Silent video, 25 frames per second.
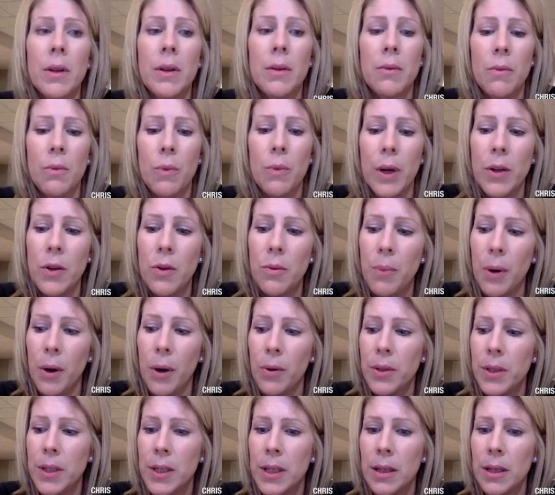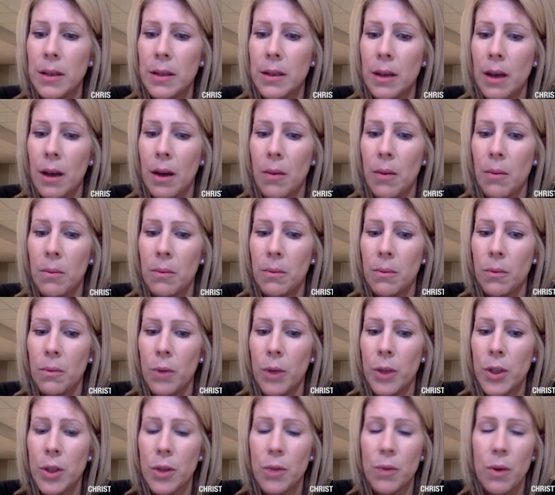when you posted
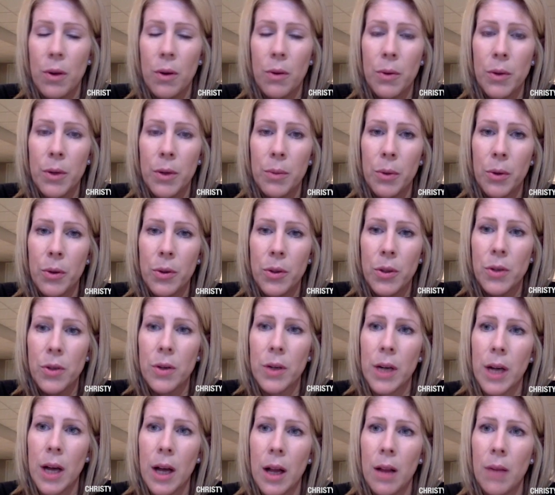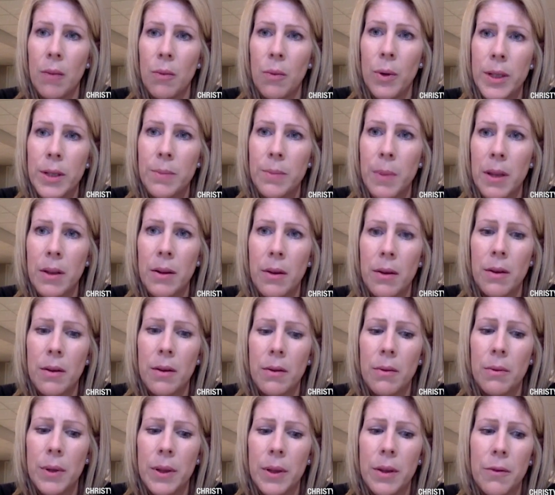what you wrote, when you posted your column, what's been
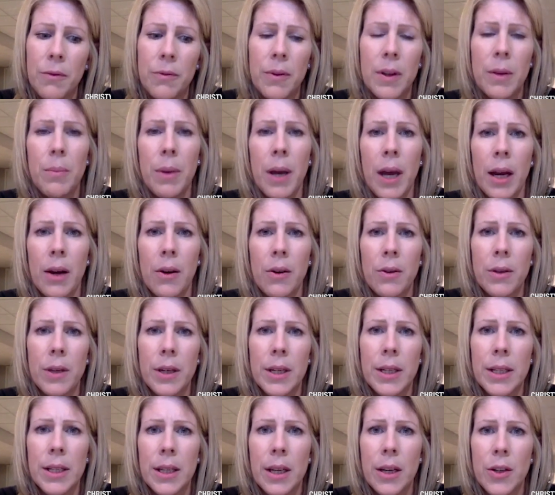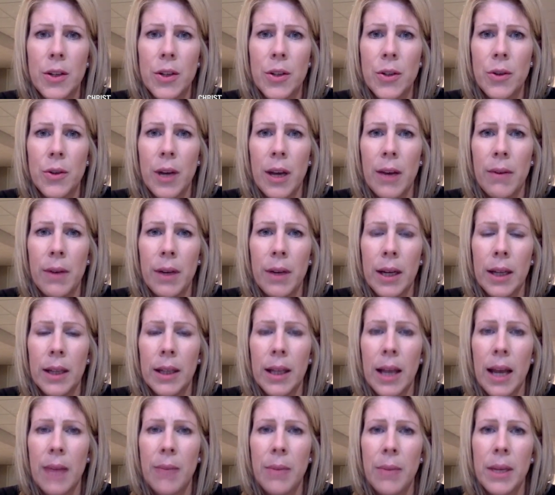the feedback or the discussions you're having
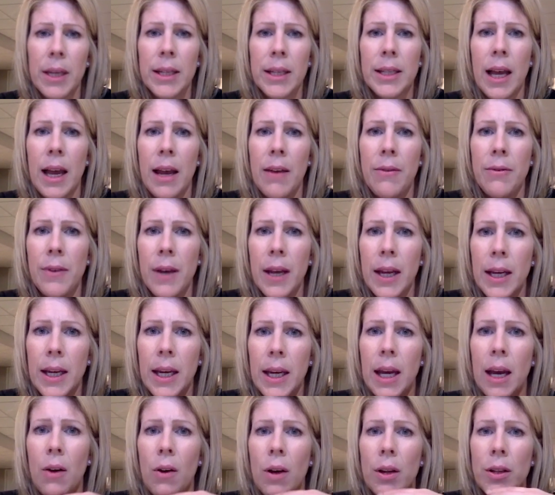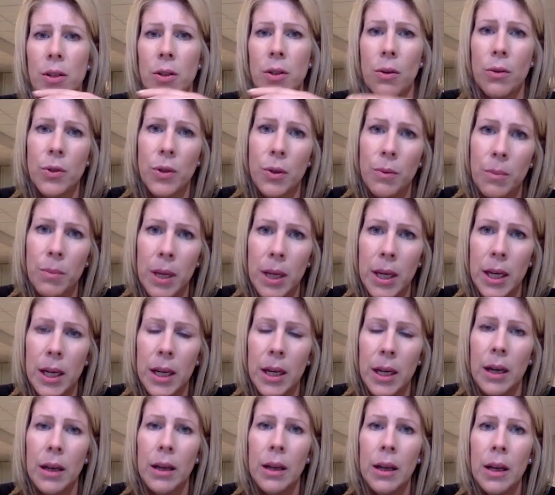online? Because I find now on social
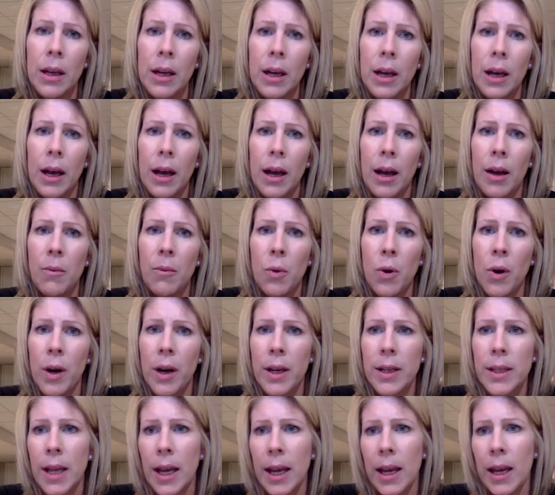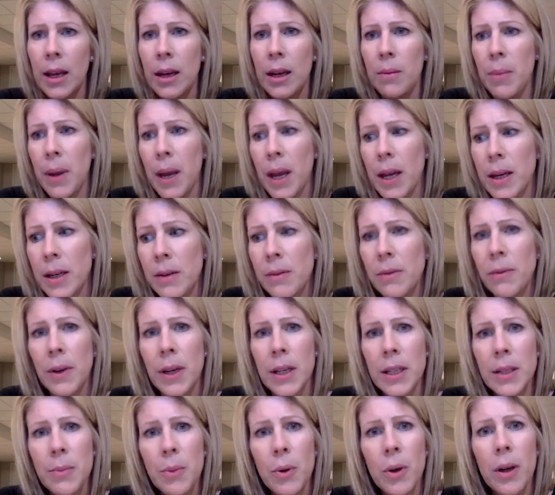media, whereas I had abandoned
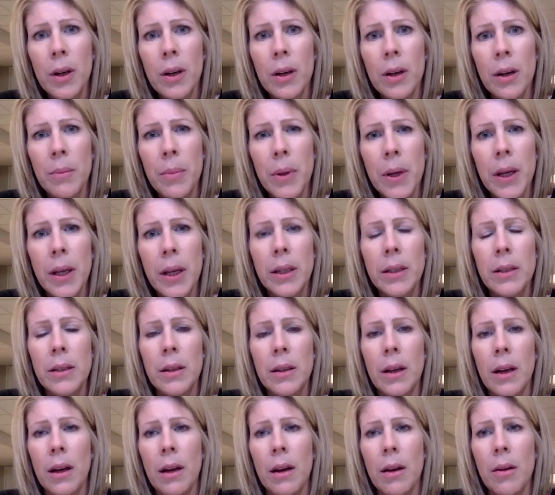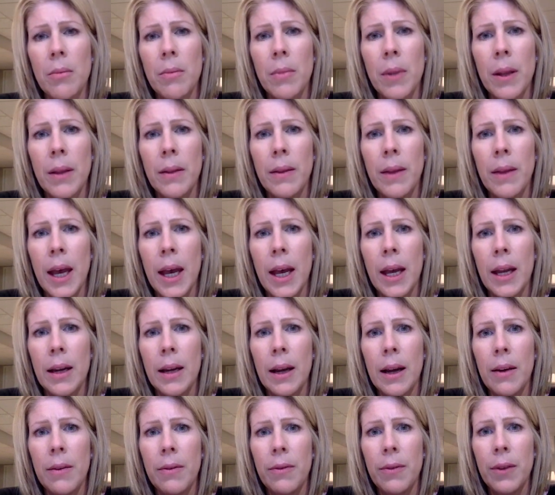Facebook a bit, that same.
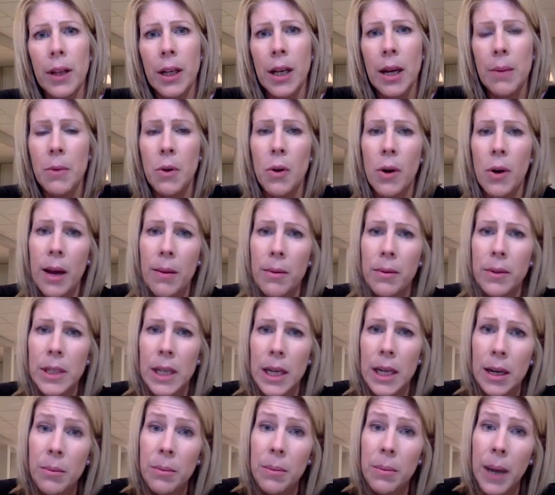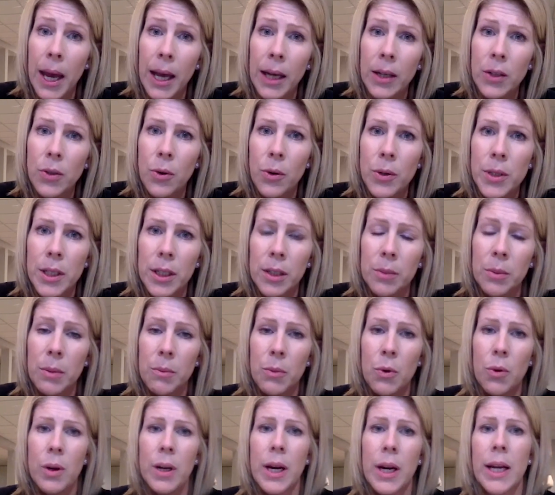I feel like I'm gravitating back towards a little bit
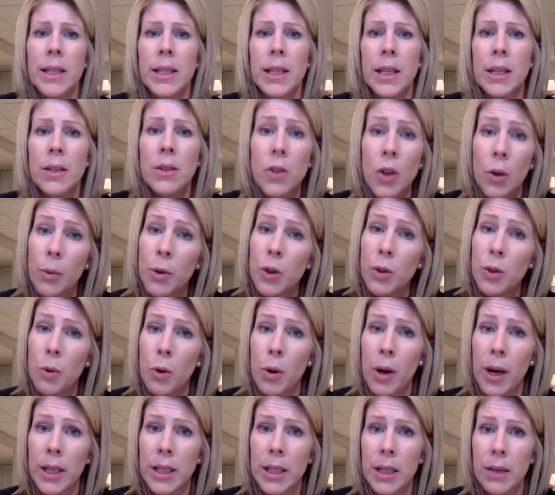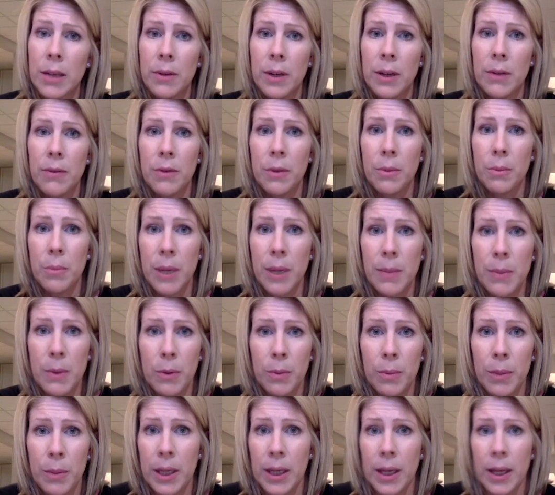more, and I see so much more activity from
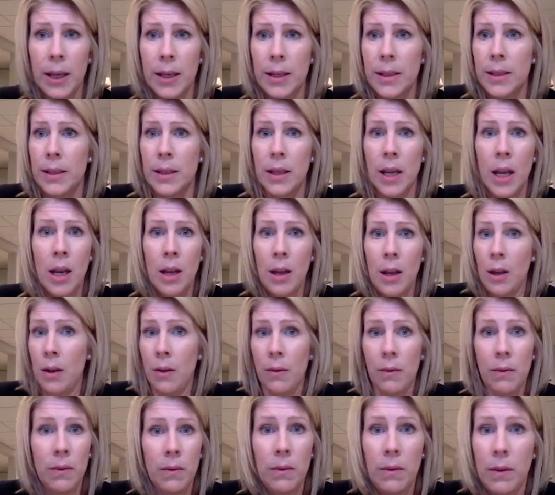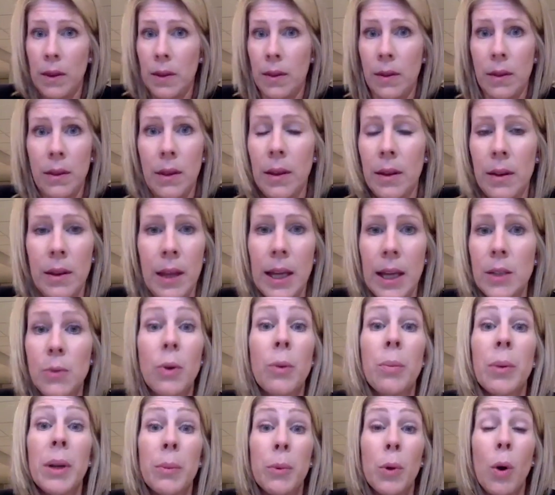people because that's
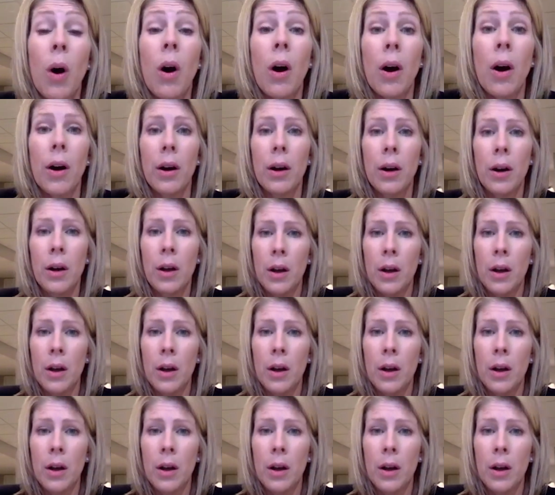where people are.